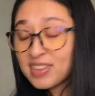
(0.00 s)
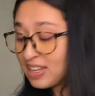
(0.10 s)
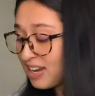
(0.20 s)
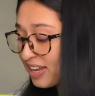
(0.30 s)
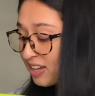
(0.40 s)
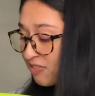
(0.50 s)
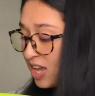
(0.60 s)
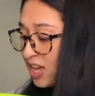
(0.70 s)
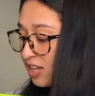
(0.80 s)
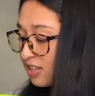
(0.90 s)
Negative
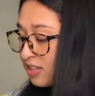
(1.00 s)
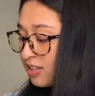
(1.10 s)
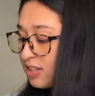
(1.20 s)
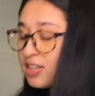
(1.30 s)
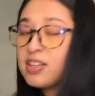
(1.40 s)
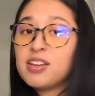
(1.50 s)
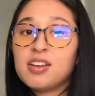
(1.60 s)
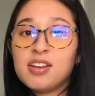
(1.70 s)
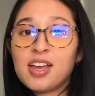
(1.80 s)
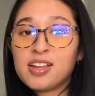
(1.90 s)
8,
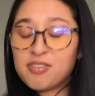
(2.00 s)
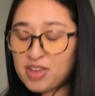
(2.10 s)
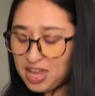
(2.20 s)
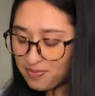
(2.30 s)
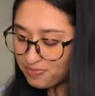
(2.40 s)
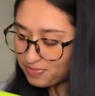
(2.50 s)
negative 8.